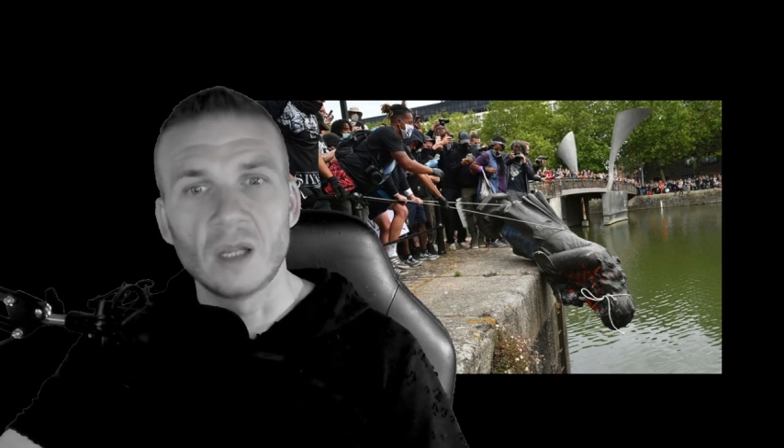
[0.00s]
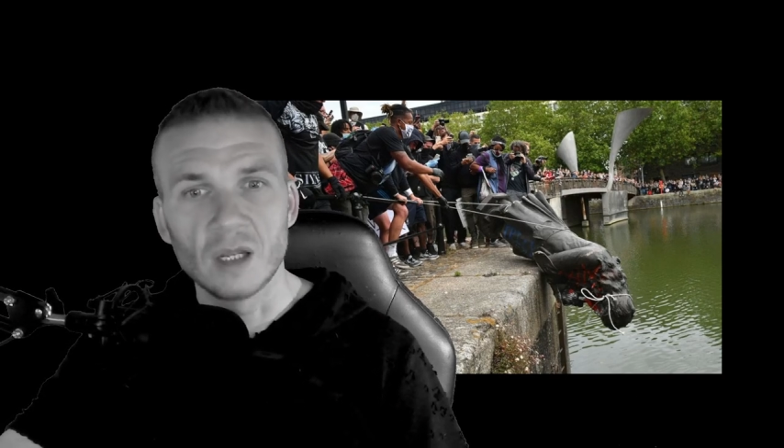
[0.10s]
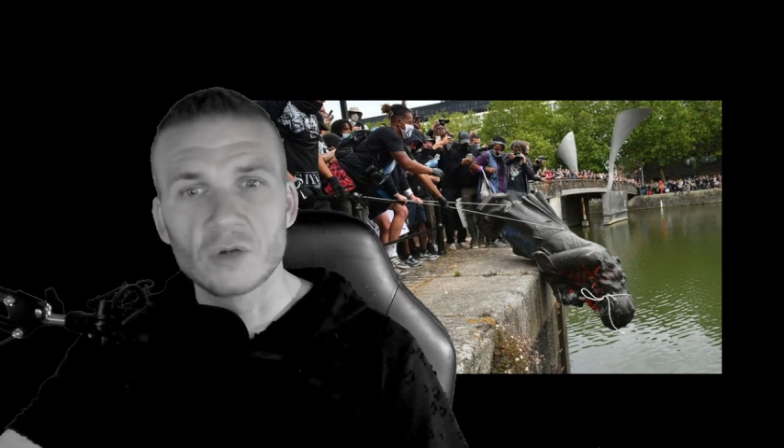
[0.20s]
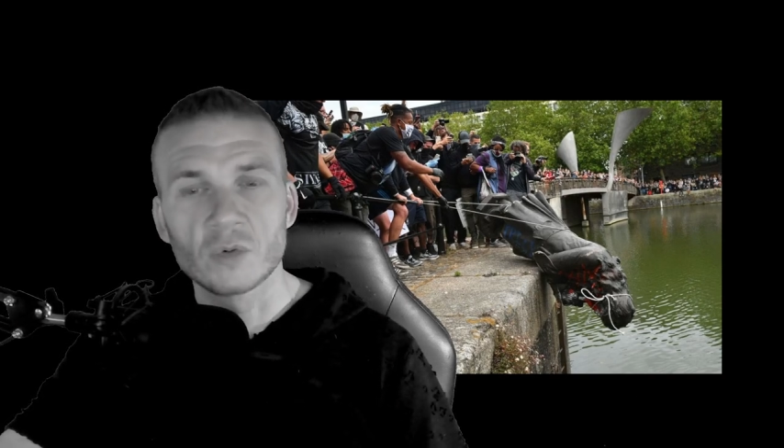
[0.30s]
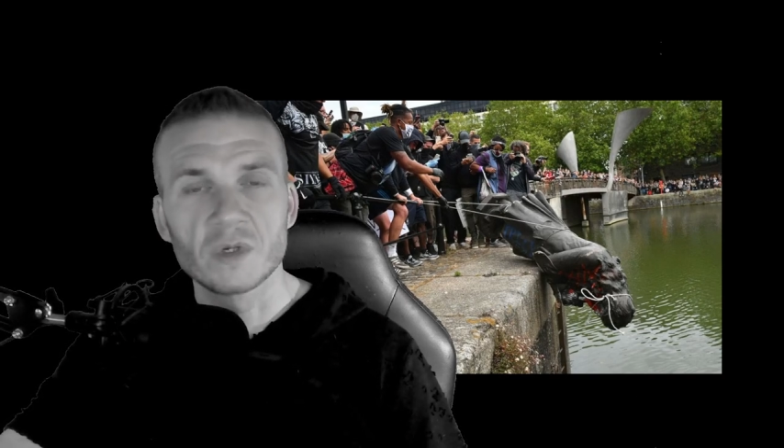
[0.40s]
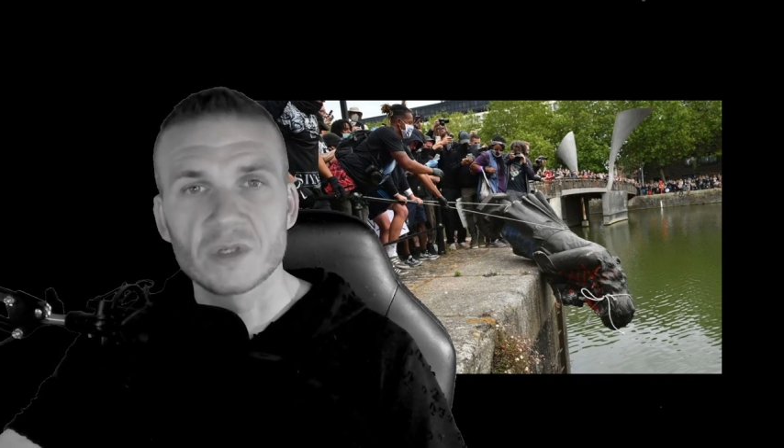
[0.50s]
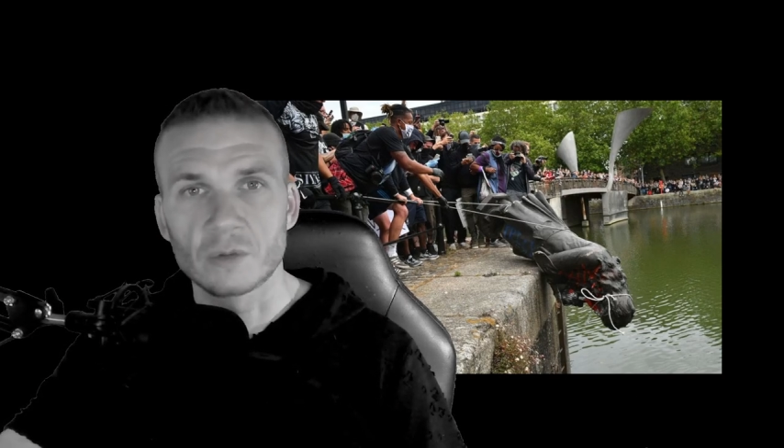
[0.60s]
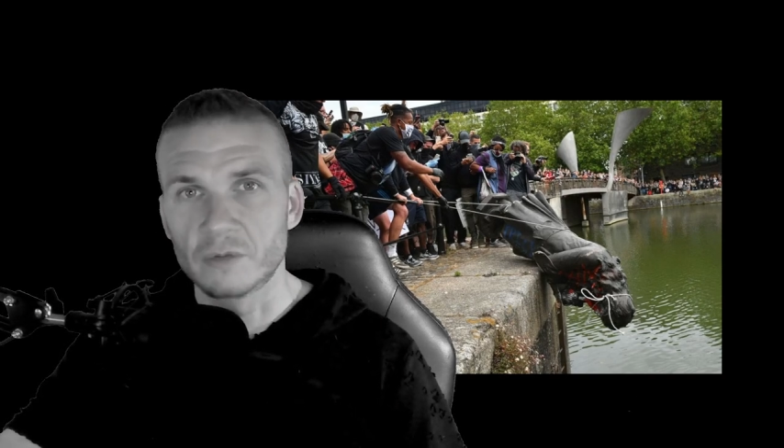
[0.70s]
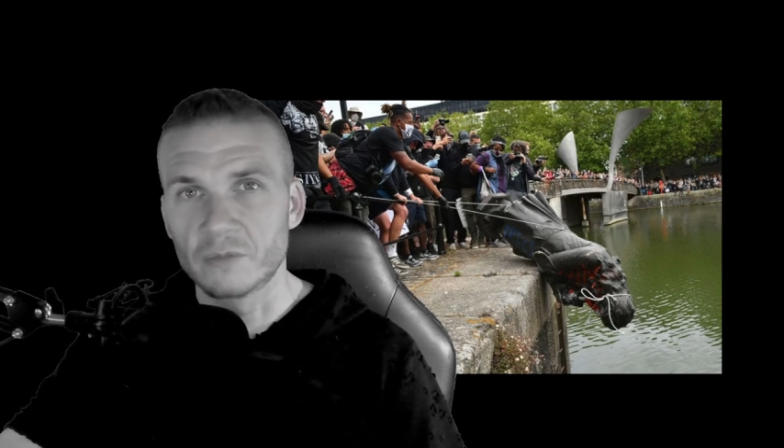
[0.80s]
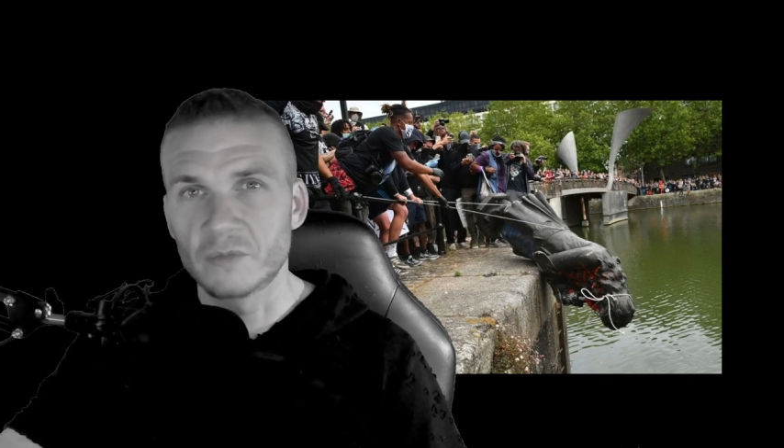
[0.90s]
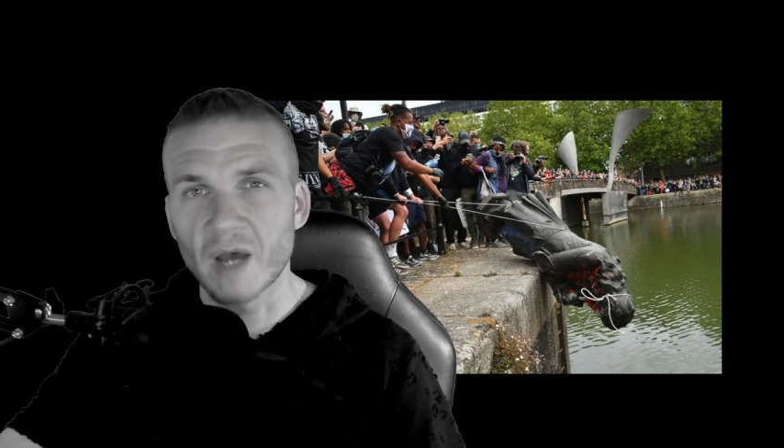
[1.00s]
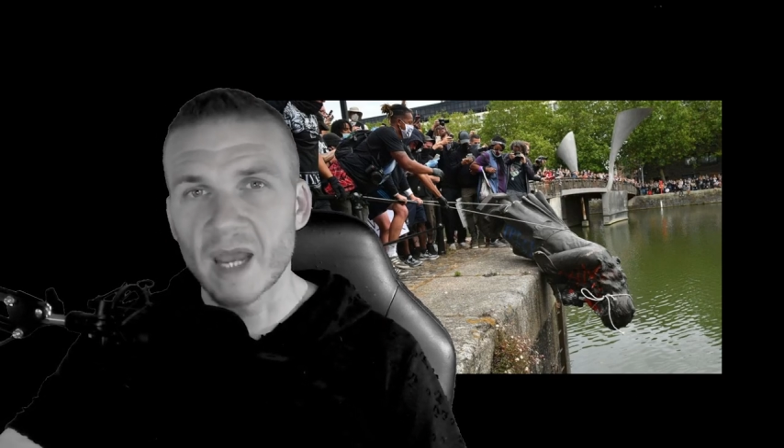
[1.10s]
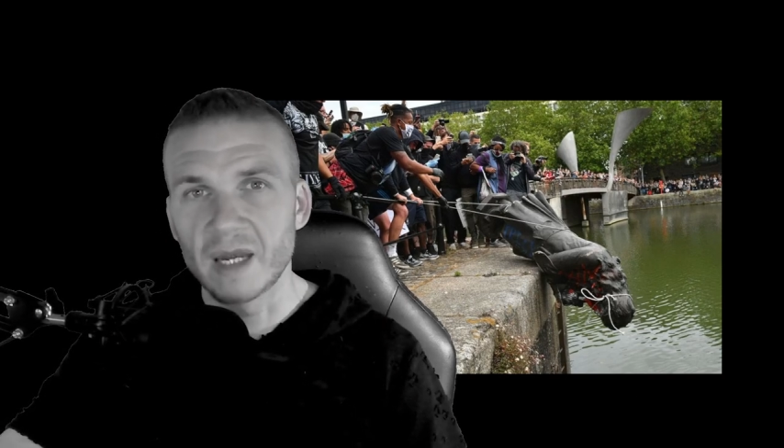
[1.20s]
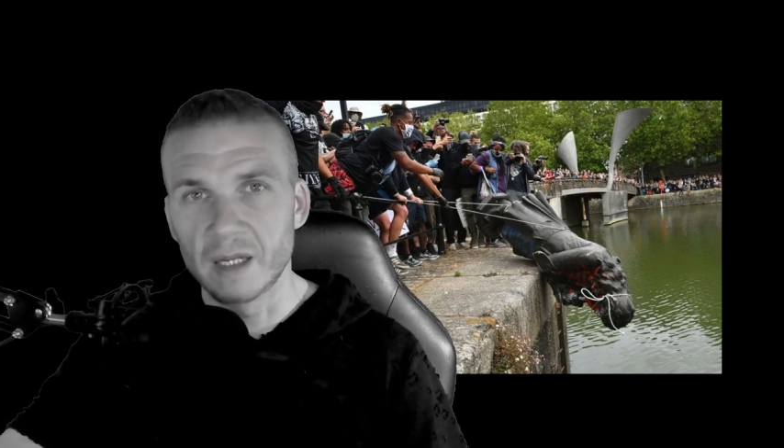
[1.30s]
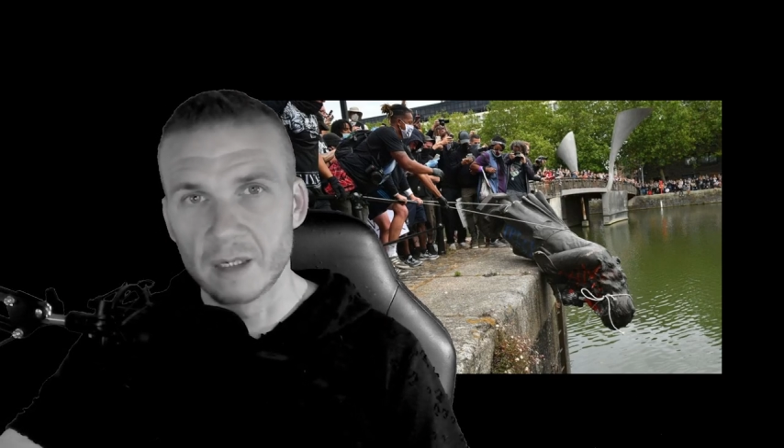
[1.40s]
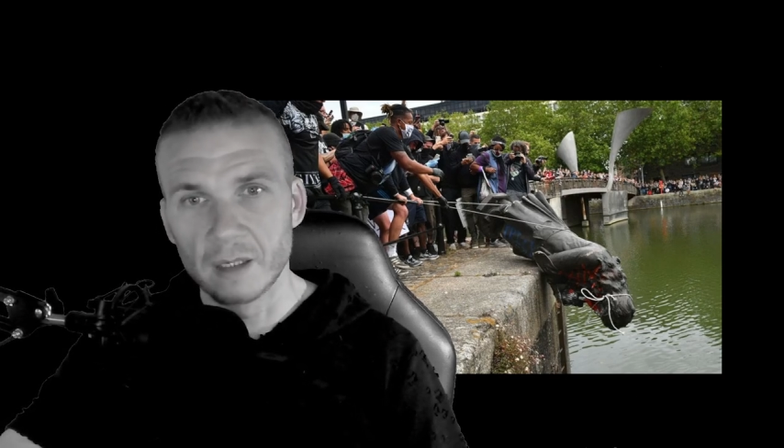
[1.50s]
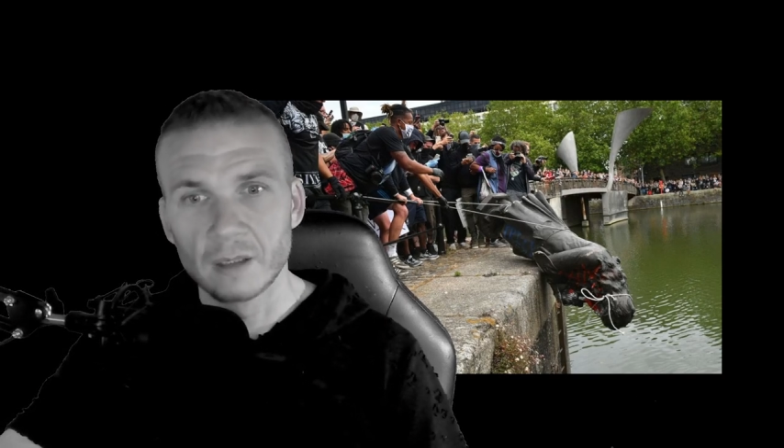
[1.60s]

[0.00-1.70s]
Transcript: interest or divided